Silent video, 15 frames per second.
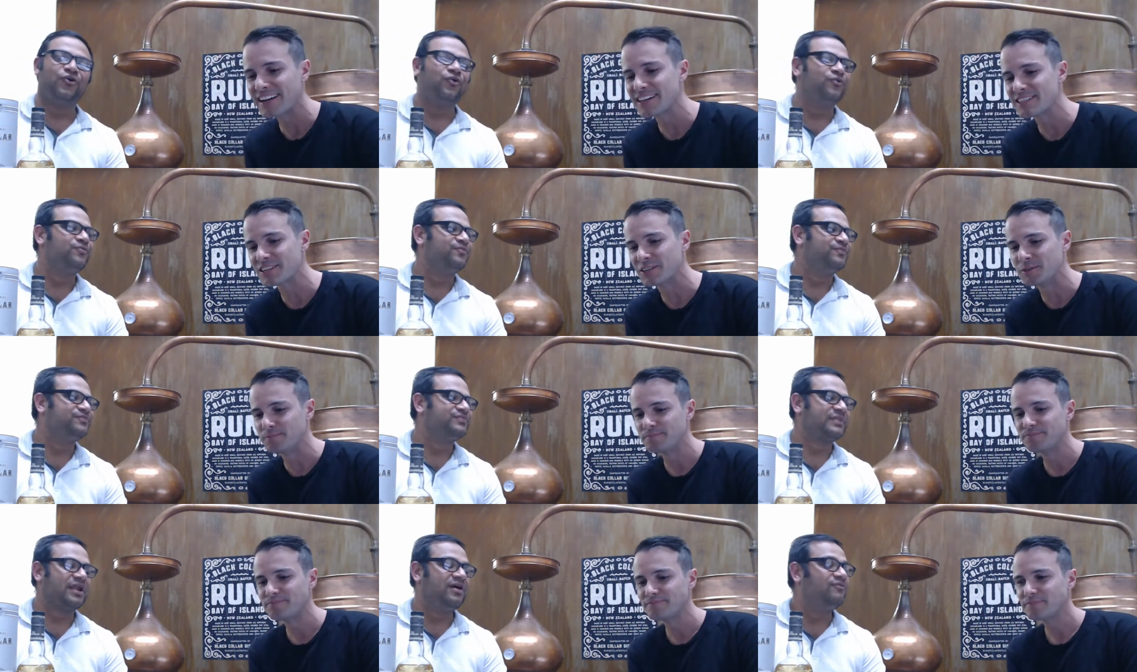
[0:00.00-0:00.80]
Speaker 1: It is good.
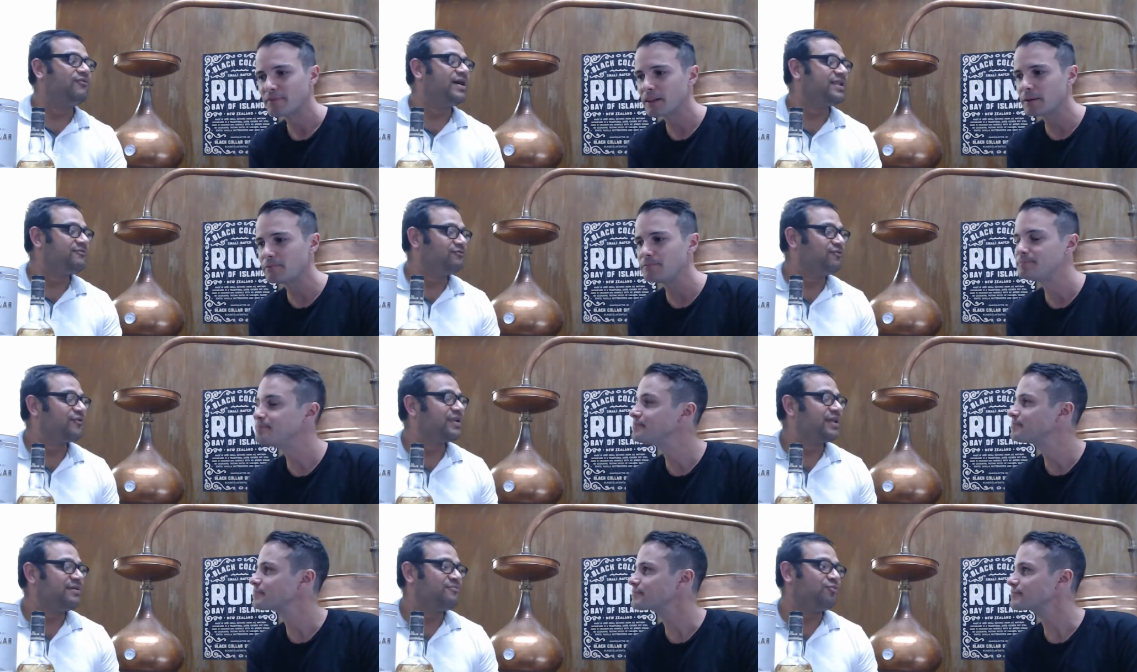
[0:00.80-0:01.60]
One mm.
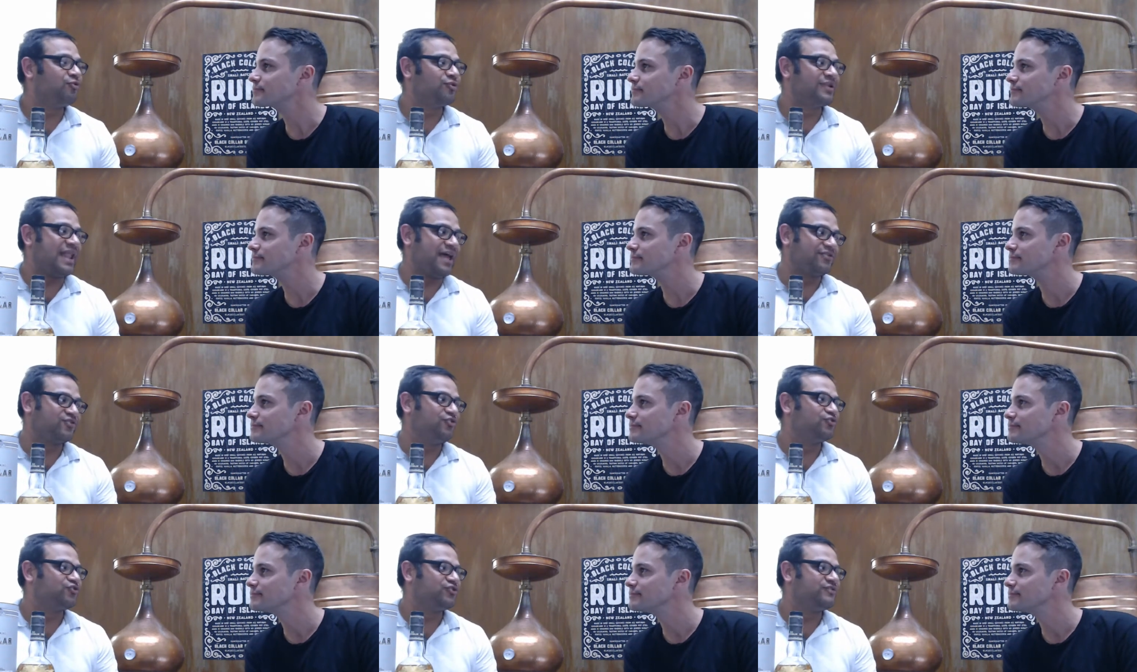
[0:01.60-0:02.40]
very important last
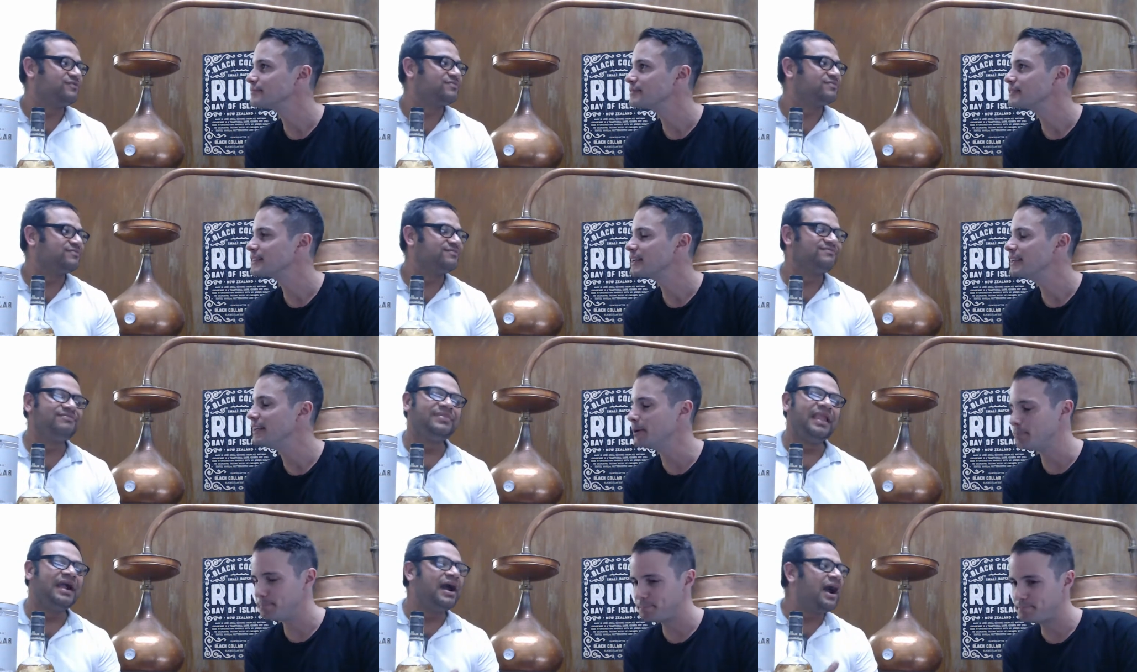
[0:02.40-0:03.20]
question. Yep.
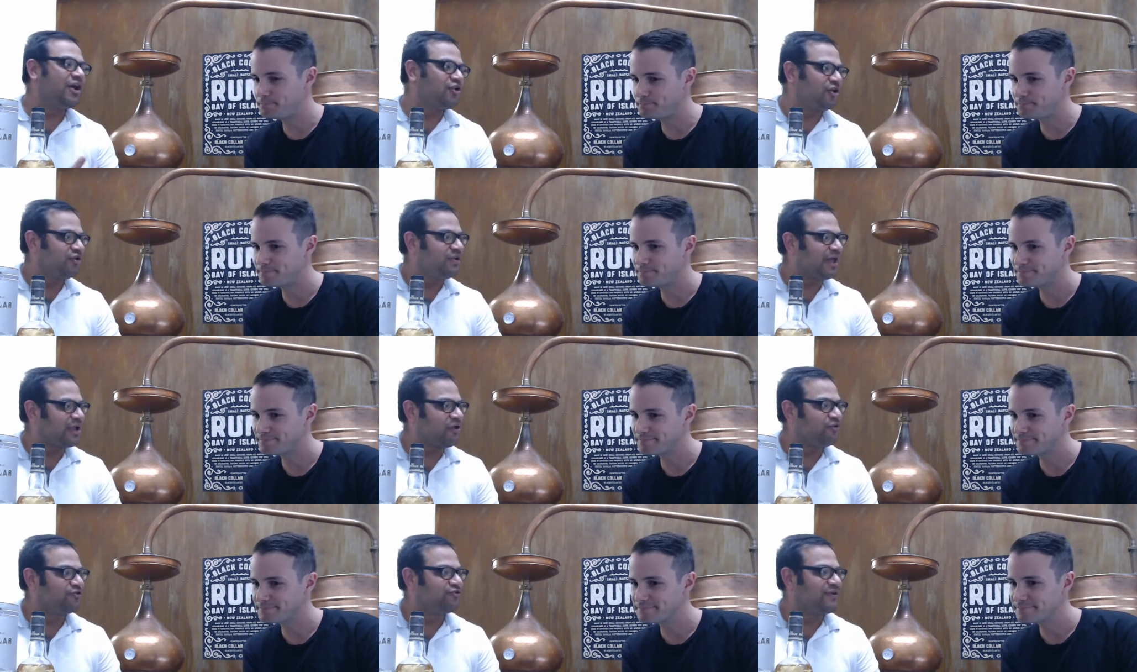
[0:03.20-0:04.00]
I know you like a
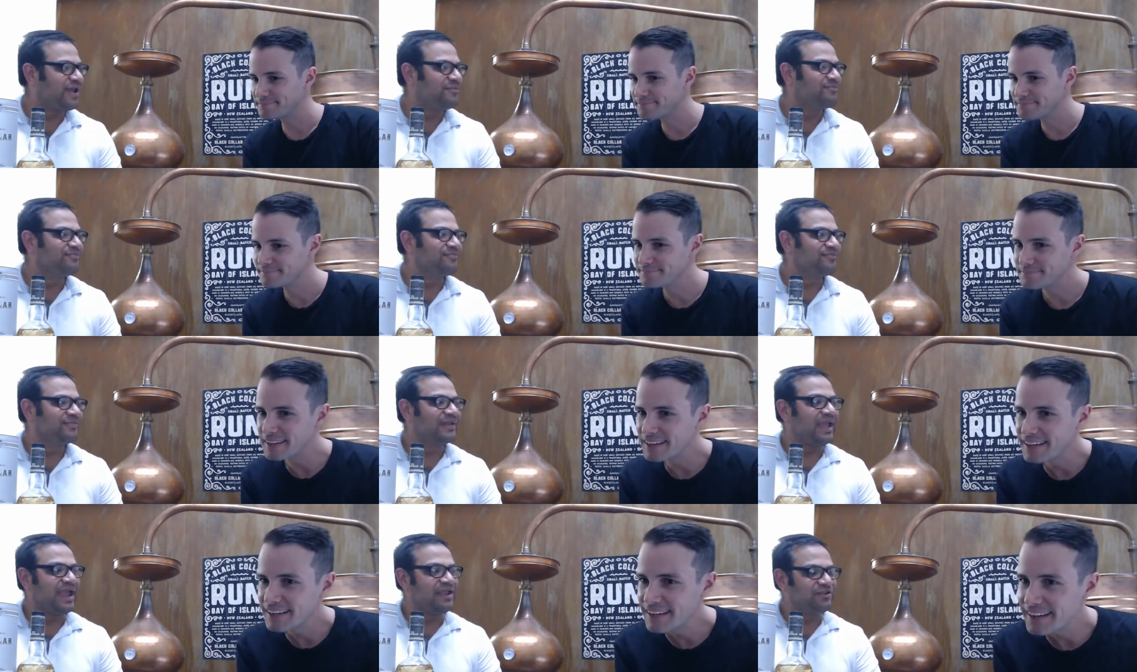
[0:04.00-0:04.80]
good dram.
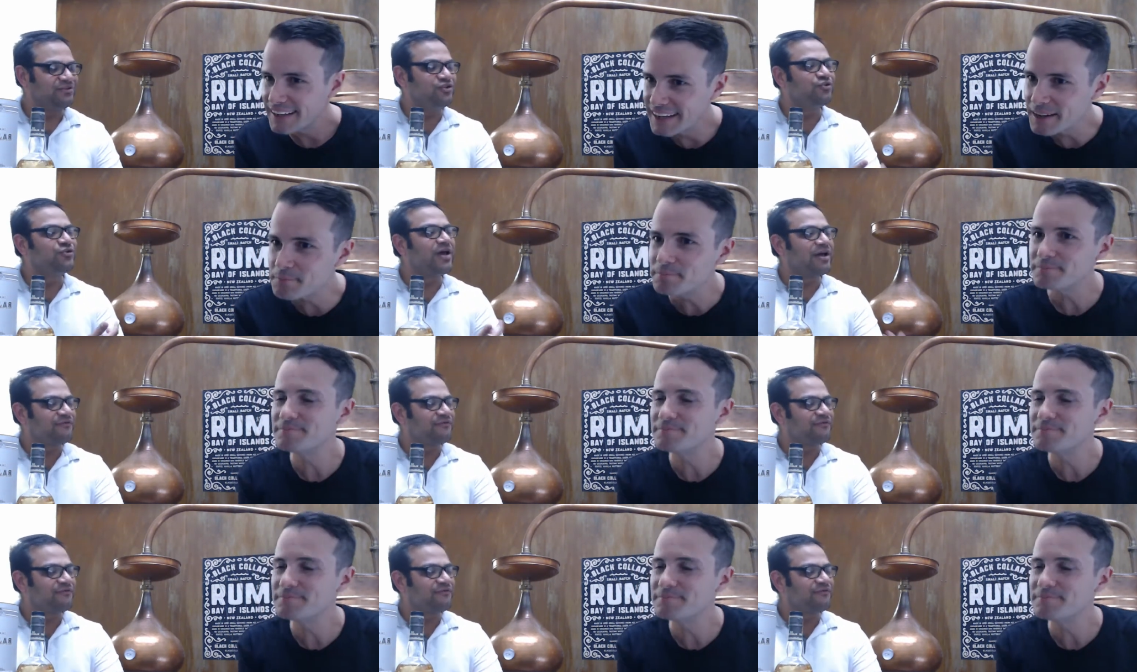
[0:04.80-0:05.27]
And yep. you and I